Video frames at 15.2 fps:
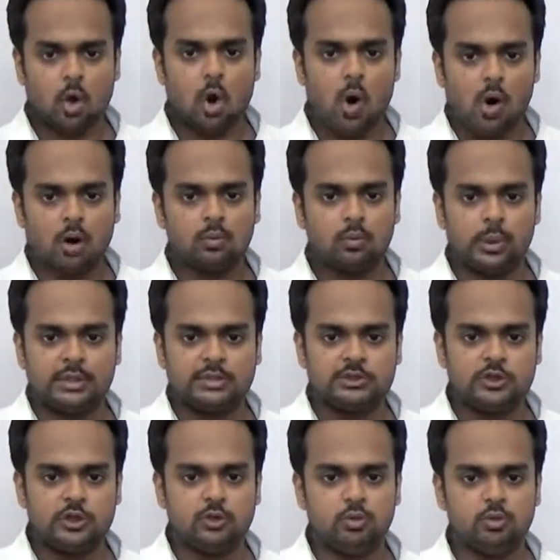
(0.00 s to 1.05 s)

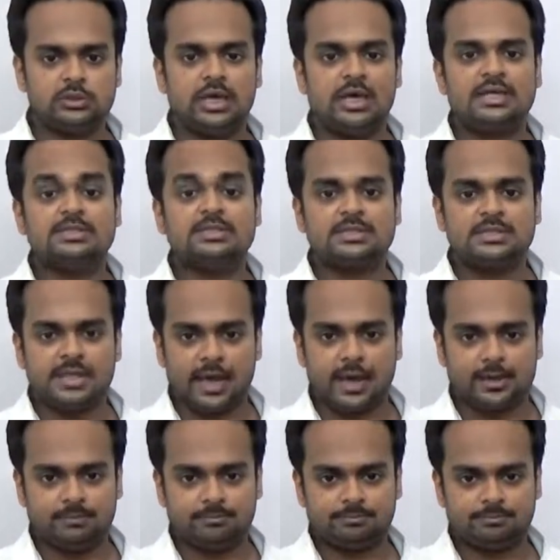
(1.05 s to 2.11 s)
always use
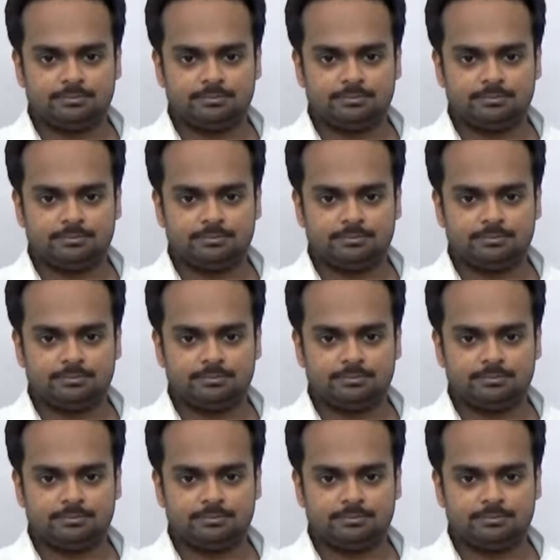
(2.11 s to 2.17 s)
say.